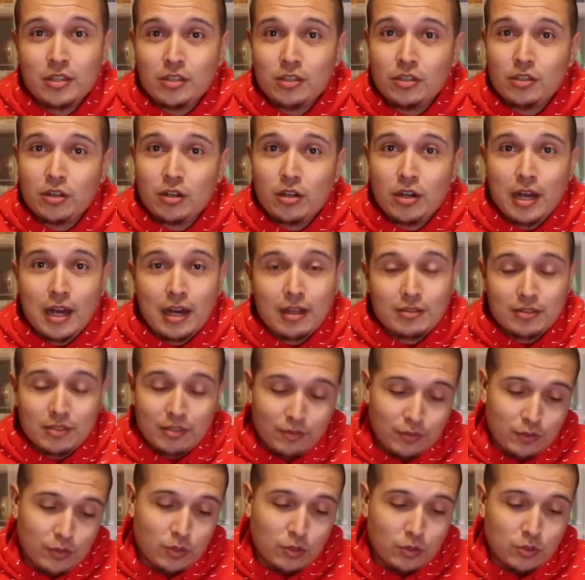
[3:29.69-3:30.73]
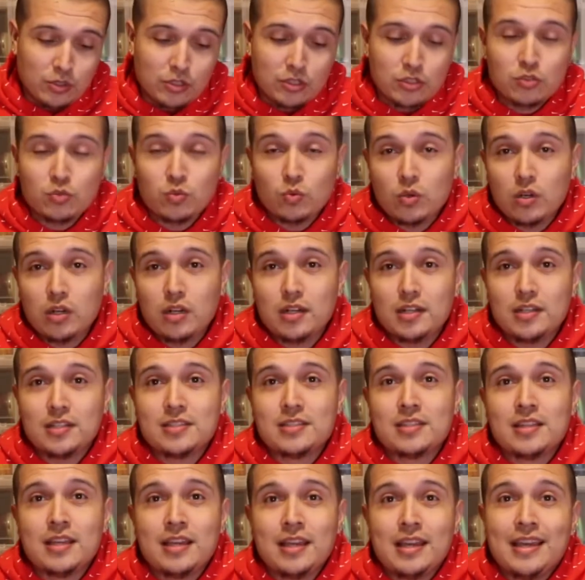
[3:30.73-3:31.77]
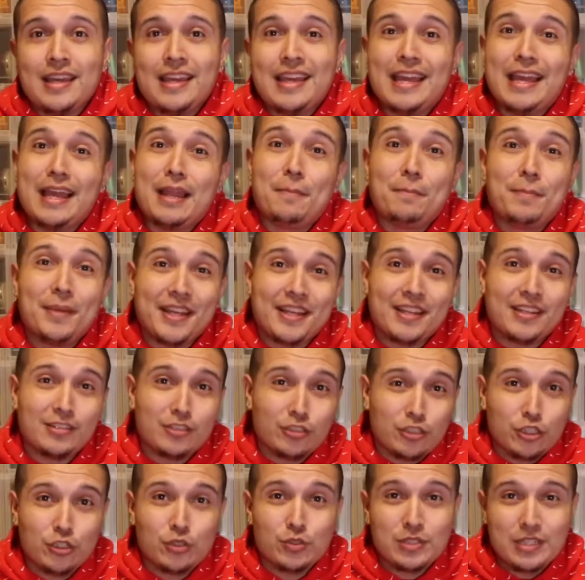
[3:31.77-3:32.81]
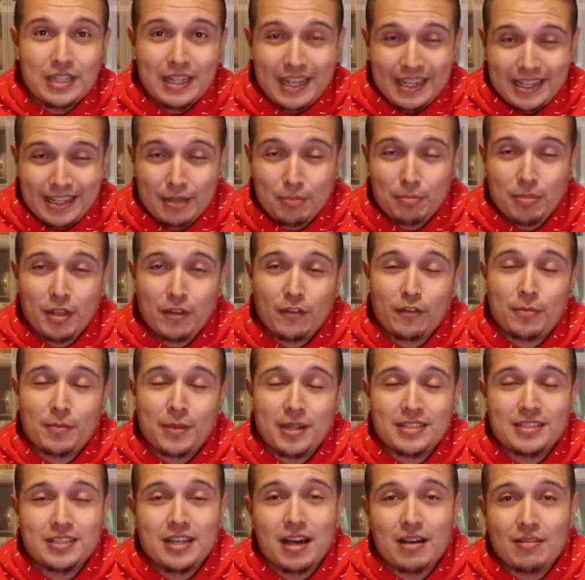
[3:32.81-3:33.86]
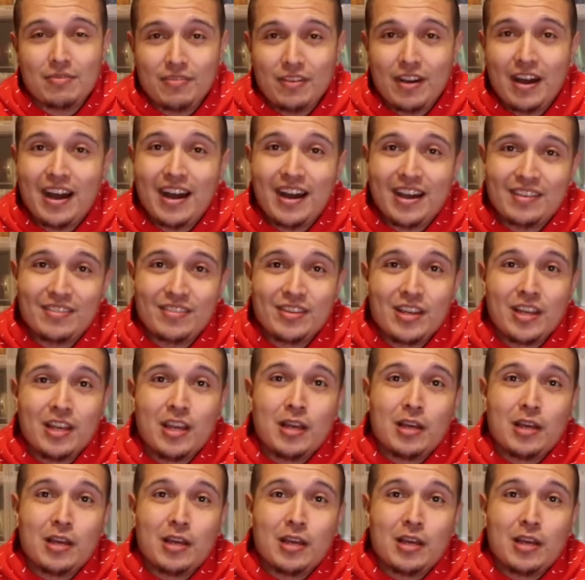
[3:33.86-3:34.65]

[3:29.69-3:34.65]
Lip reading: how difficult this was in picking the shoes that I did pick for my top 5.